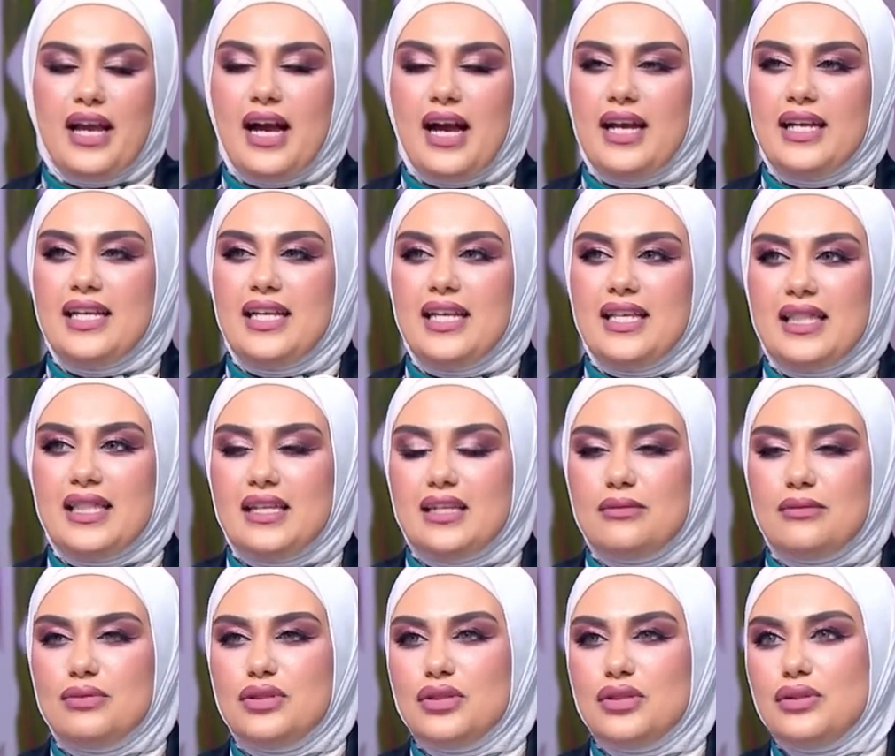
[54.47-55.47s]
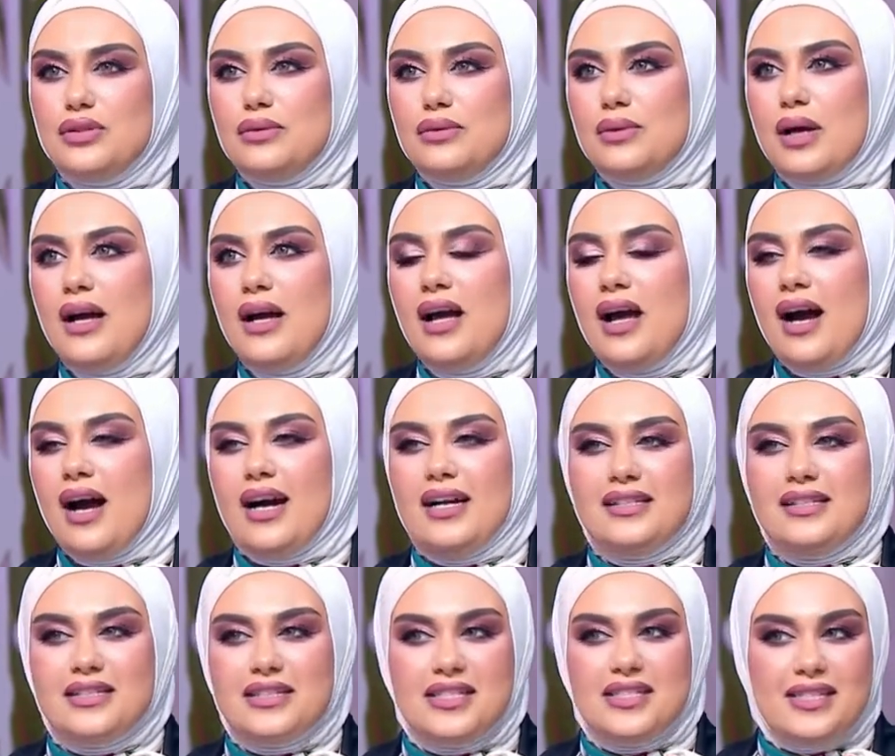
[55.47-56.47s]
I need them to
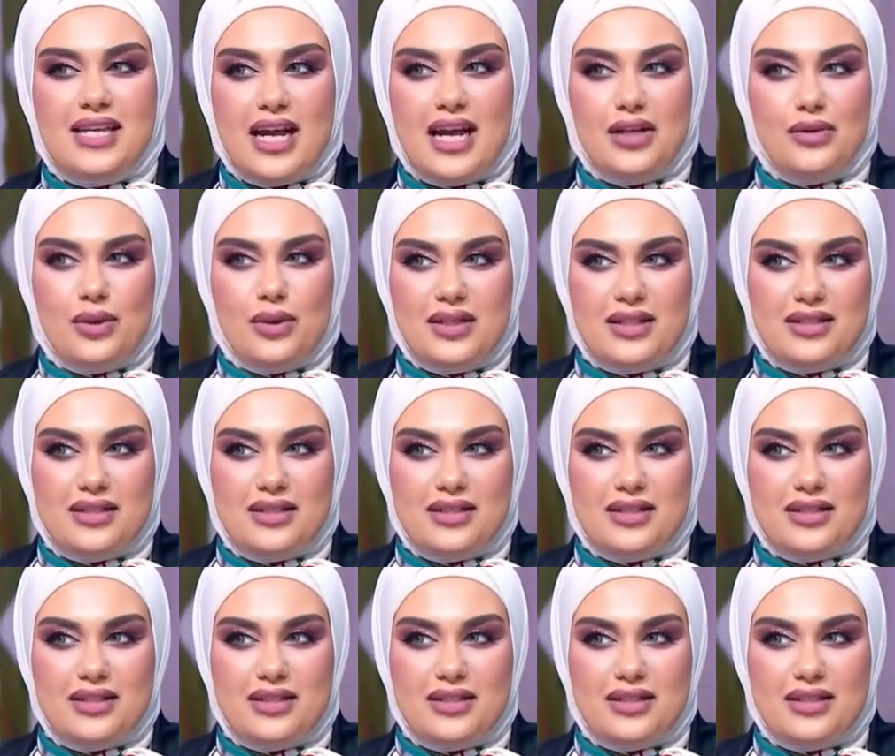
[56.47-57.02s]
understand what